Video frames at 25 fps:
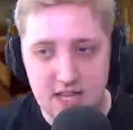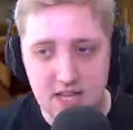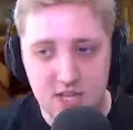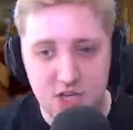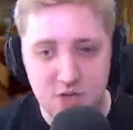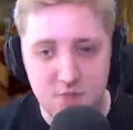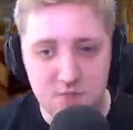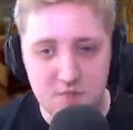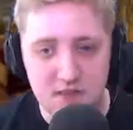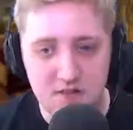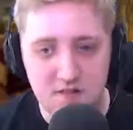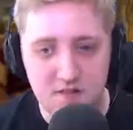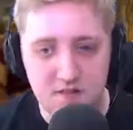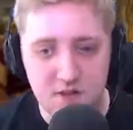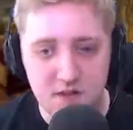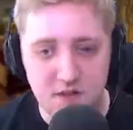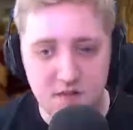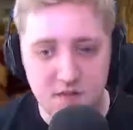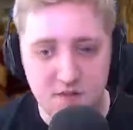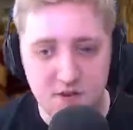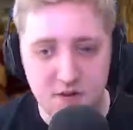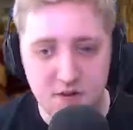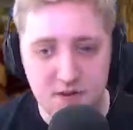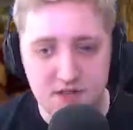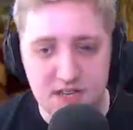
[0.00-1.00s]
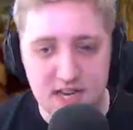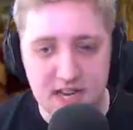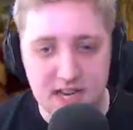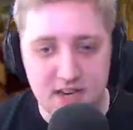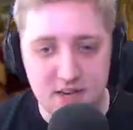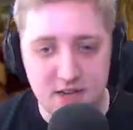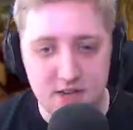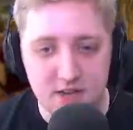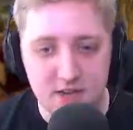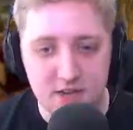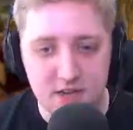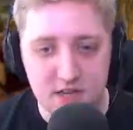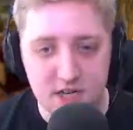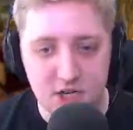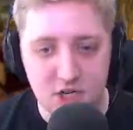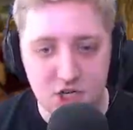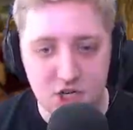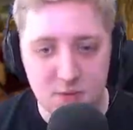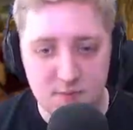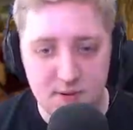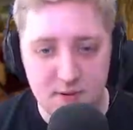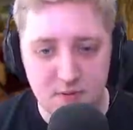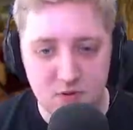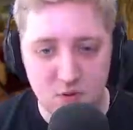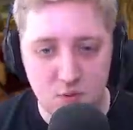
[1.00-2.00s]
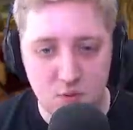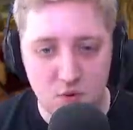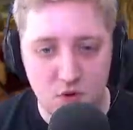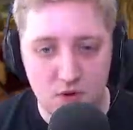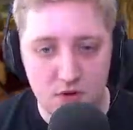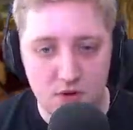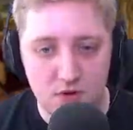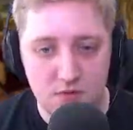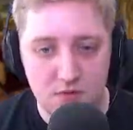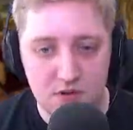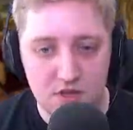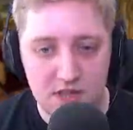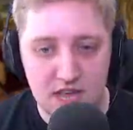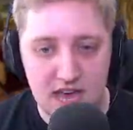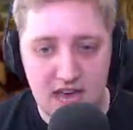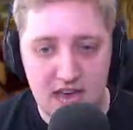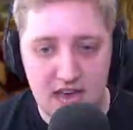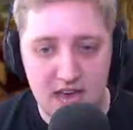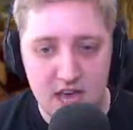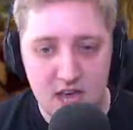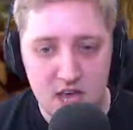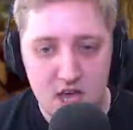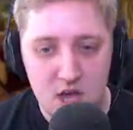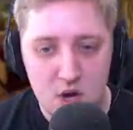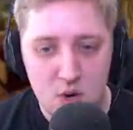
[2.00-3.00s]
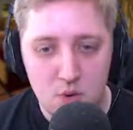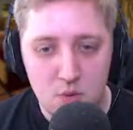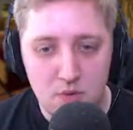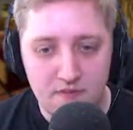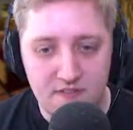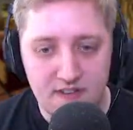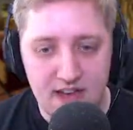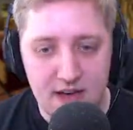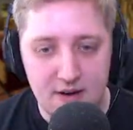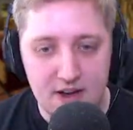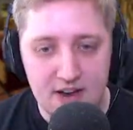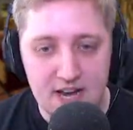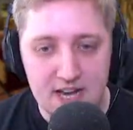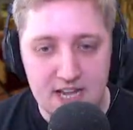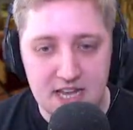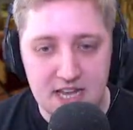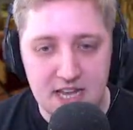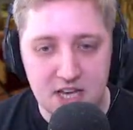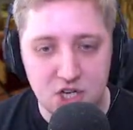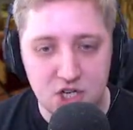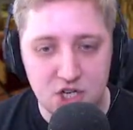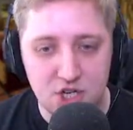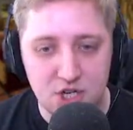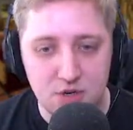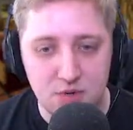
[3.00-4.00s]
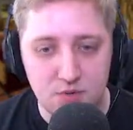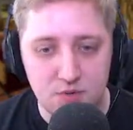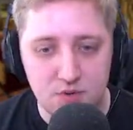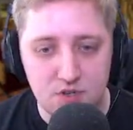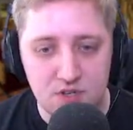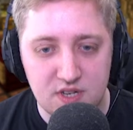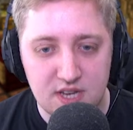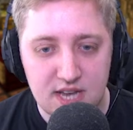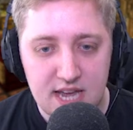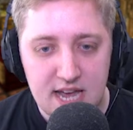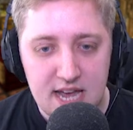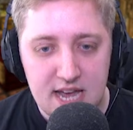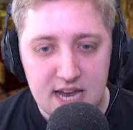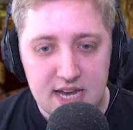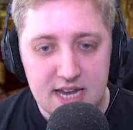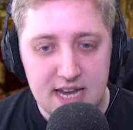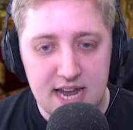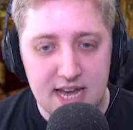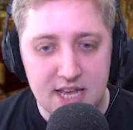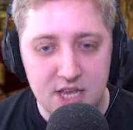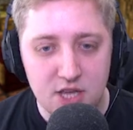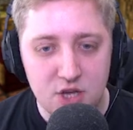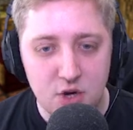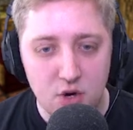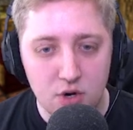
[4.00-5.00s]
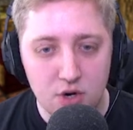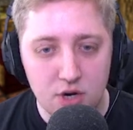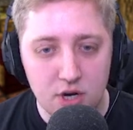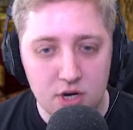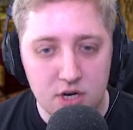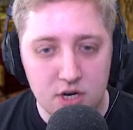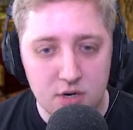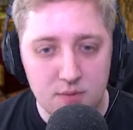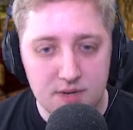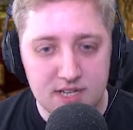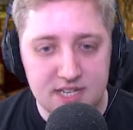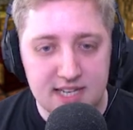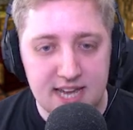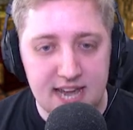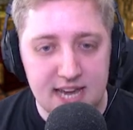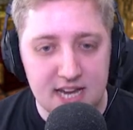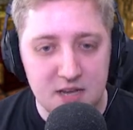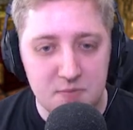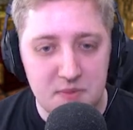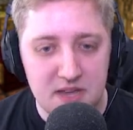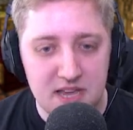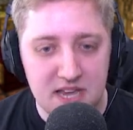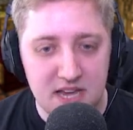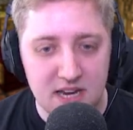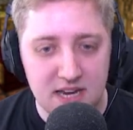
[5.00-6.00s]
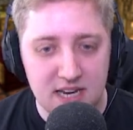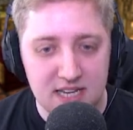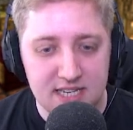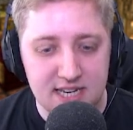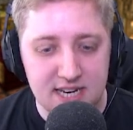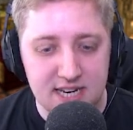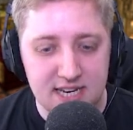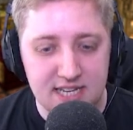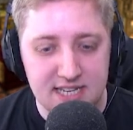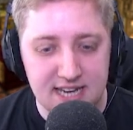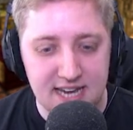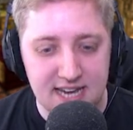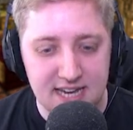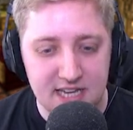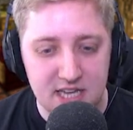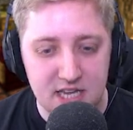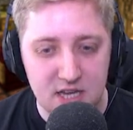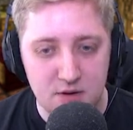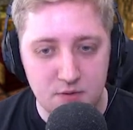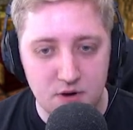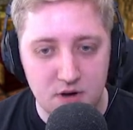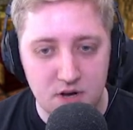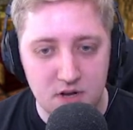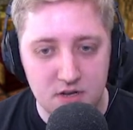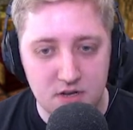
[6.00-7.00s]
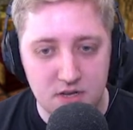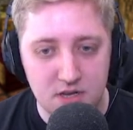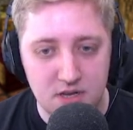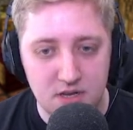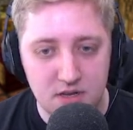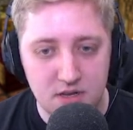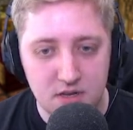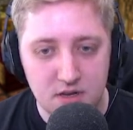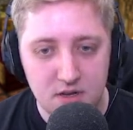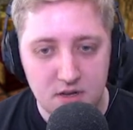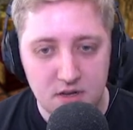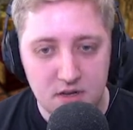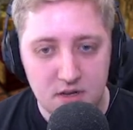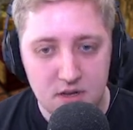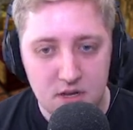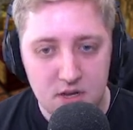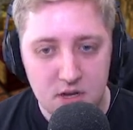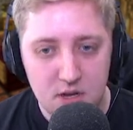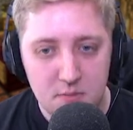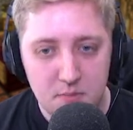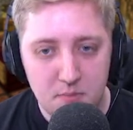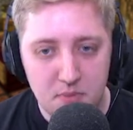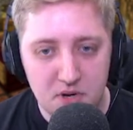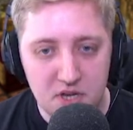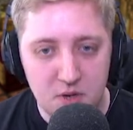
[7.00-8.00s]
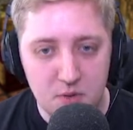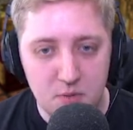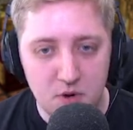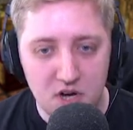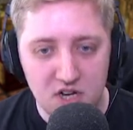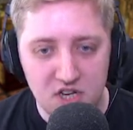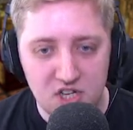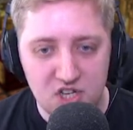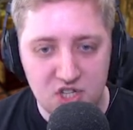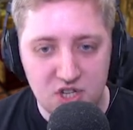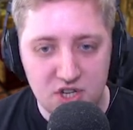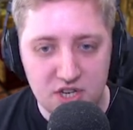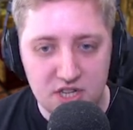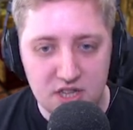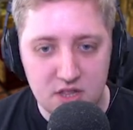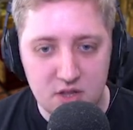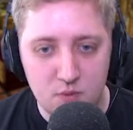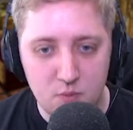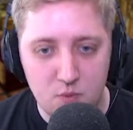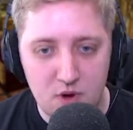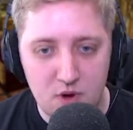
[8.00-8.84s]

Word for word: that should mean for a few seconds, I should be able to walk through there without any issues. Now, you're not going to attack me unless I attack you, aren't you? But you are stood in the